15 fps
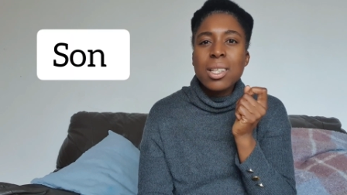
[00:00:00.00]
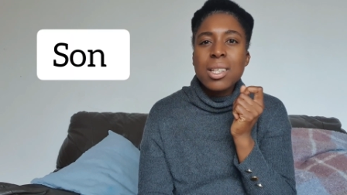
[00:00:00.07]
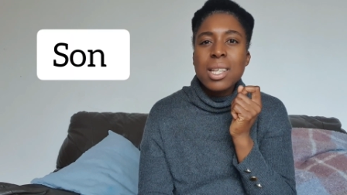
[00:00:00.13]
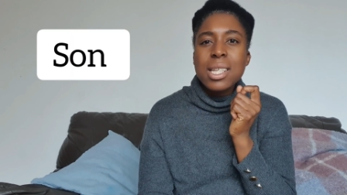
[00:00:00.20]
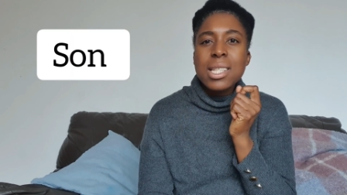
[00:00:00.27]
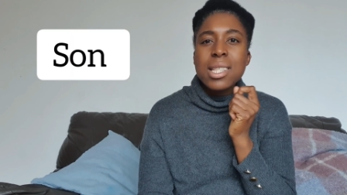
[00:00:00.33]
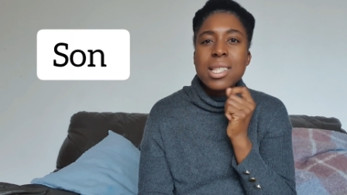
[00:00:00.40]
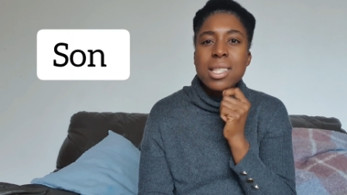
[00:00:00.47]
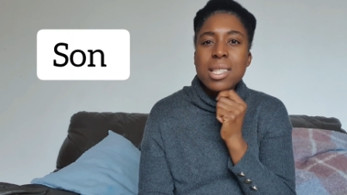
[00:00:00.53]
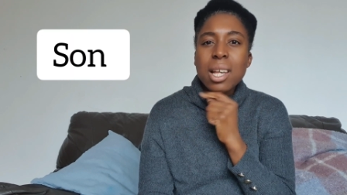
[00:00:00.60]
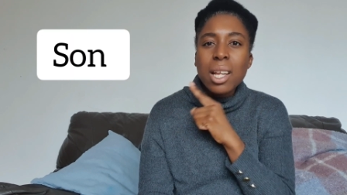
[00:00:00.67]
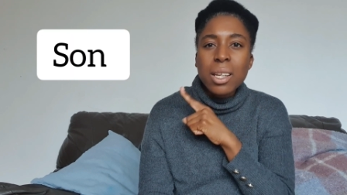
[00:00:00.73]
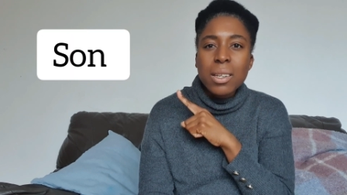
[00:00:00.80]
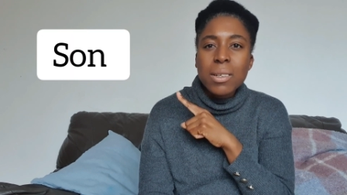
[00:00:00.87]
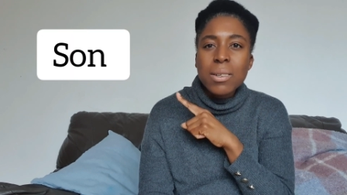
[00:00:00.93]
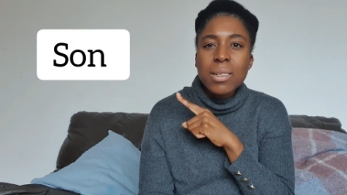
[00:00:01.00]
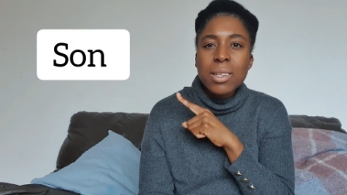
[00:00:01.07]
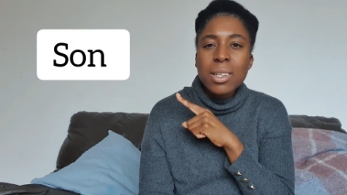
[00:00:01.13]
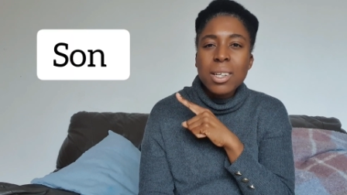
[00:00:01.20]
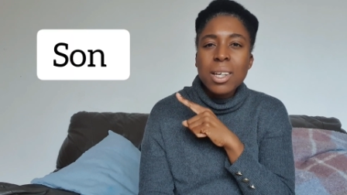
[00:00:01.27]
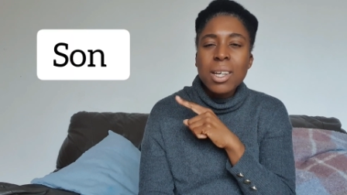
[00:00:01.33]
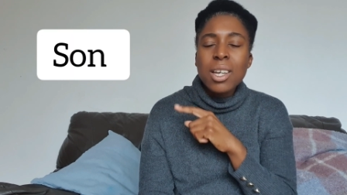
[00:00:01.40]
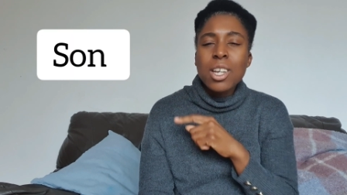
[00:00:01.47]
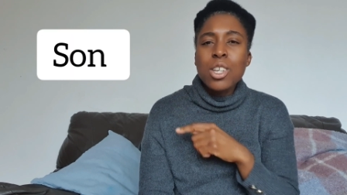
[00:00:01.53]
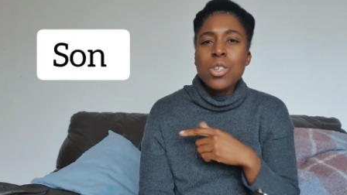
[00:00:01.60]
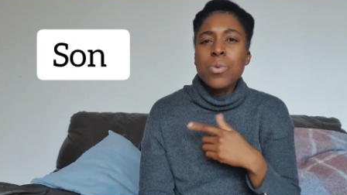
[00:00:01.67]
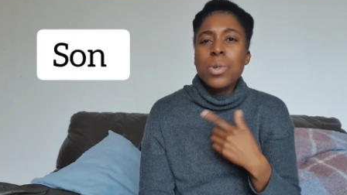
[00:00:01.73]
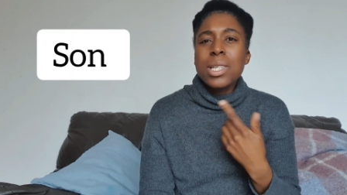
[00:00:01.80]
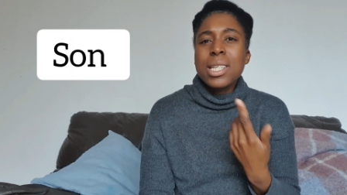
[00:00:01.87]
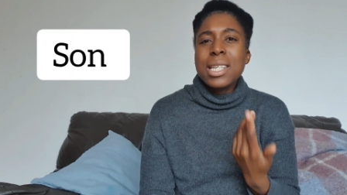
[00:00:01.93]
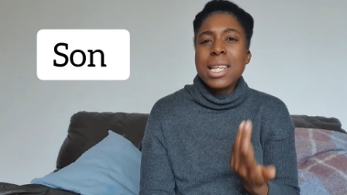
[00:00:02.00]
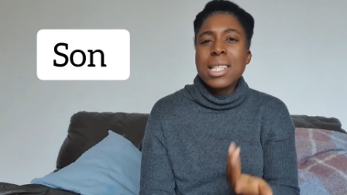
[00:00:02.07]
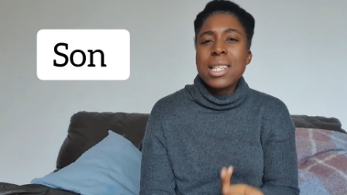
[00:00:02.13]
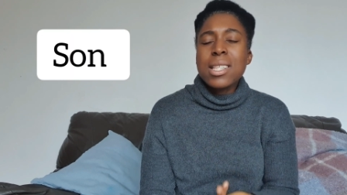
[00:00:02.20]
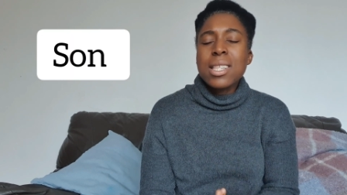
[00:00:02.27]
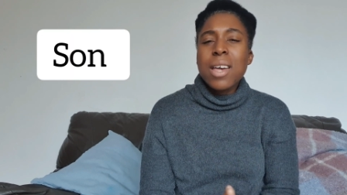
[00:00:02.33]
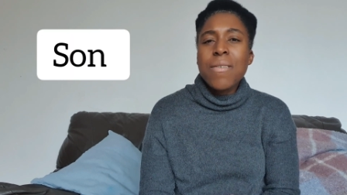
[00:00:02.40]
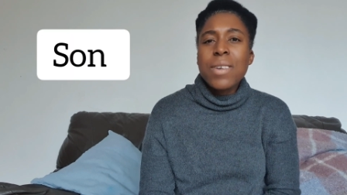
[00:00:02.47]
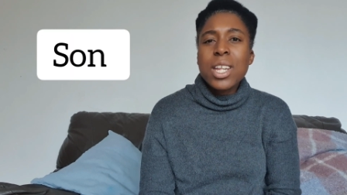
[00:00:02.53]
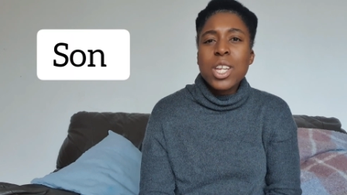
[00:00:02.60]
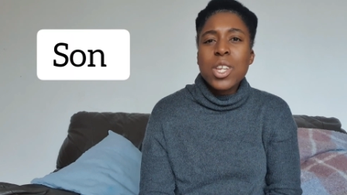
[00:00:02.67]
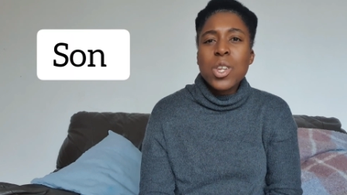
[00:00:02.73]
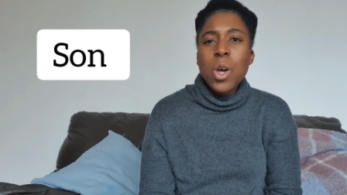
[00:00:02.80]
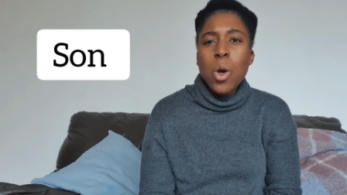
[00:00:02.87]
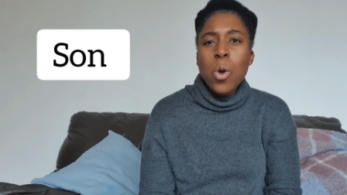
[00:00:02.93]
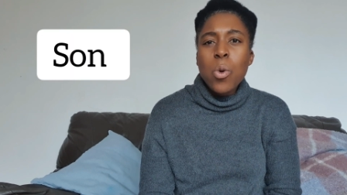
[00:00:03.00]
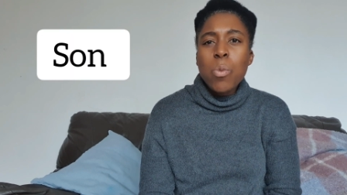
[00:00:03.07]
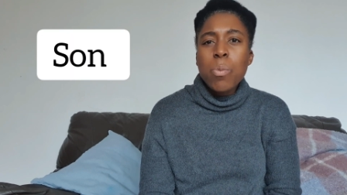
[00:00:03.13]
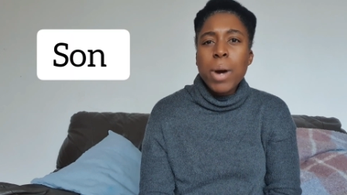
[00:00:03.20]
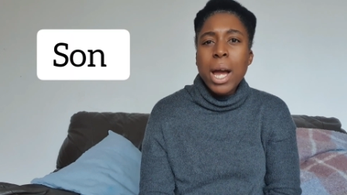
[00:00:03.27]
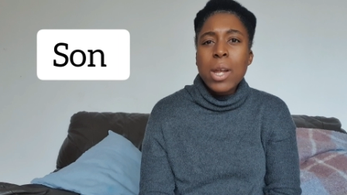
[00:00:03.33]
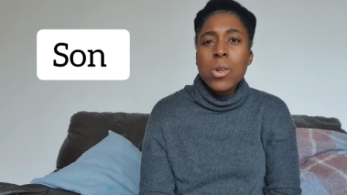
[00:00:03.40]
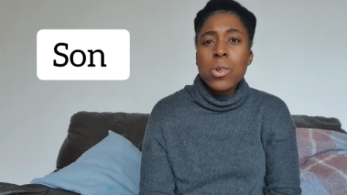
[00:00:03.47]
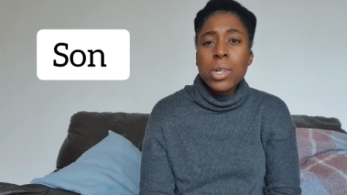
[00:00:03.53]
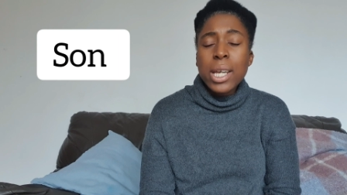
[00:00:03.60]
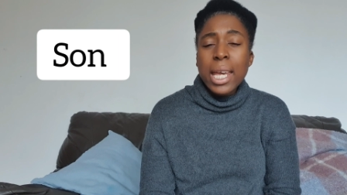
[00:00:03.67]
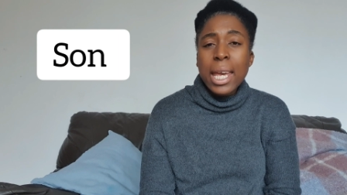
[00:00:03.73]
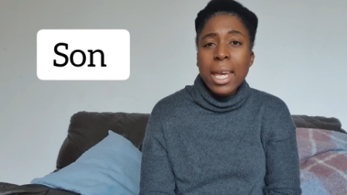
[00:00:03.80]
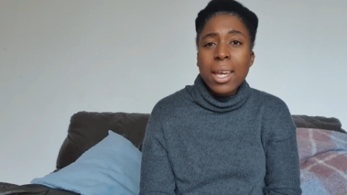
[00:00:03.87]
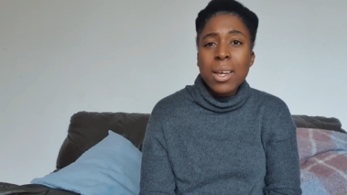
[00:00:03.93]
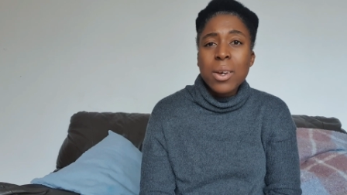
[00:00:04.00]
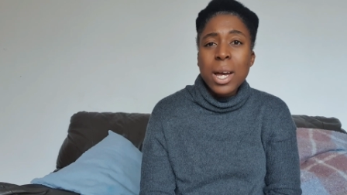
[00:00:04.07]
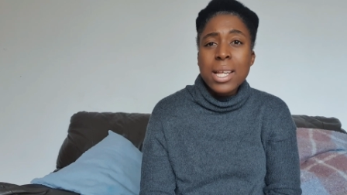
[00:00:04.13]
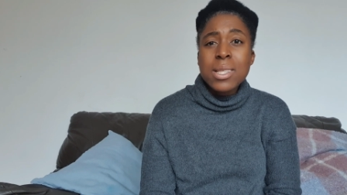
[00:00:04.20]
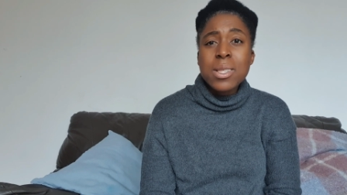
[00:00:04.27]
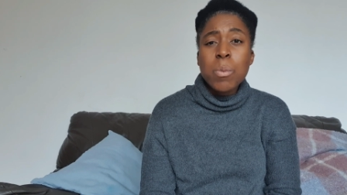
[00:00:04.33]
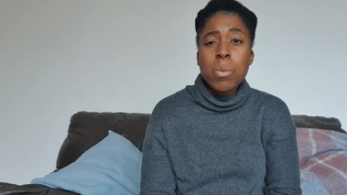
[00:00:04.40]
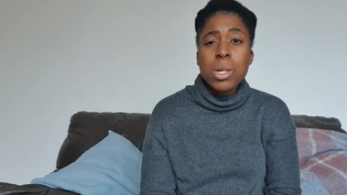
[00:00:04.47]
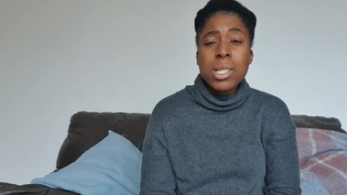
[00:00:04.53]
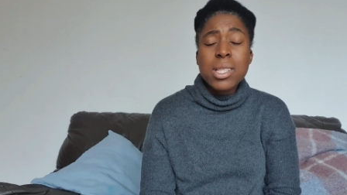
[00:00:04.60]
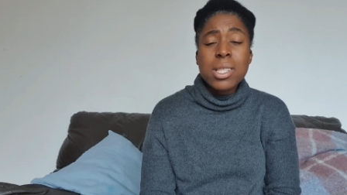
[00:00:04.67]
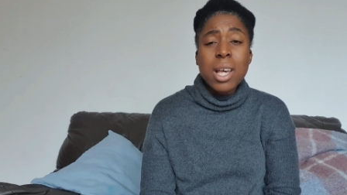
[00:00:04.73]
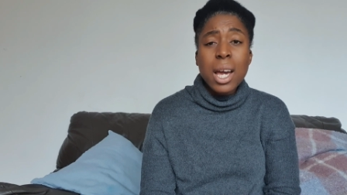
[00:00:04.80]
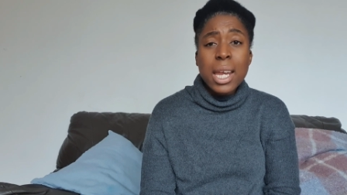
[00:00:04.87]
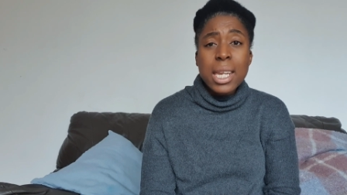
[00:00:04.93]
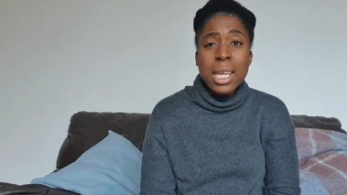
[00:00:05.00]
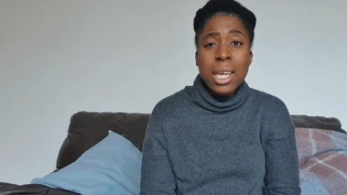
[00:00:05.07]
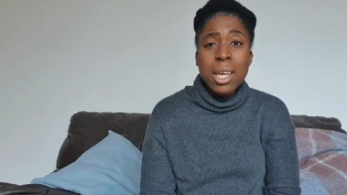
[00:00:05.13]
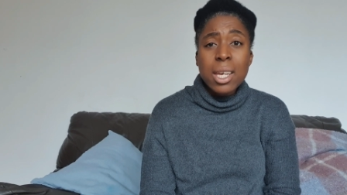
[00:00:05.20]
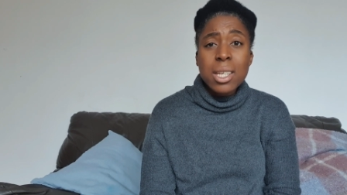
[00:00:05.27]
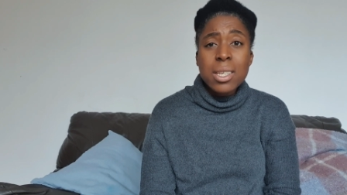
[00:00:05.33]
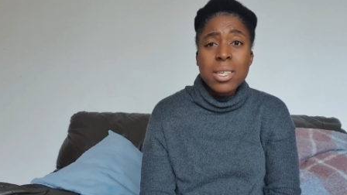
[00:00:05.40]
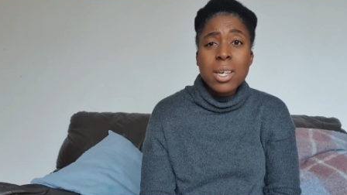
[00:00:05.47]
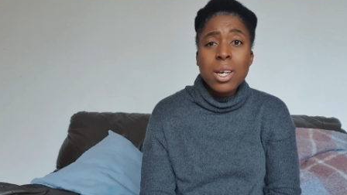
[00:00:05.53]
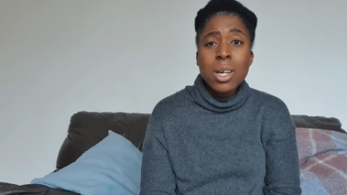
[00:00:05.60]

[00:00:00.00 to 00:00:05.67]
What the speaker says: is sun. You wouldn't necessarily know by looking at someone signing it,